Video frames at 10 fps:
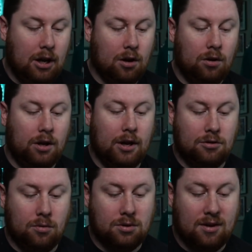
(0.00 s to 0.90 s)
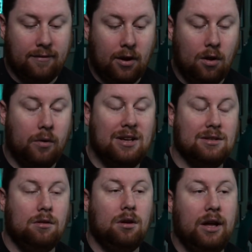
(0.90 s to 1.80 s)
looking at Tua Tagovailoa, he's a
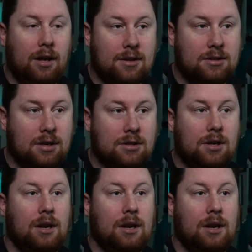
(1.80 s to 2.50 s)
little inconsistent.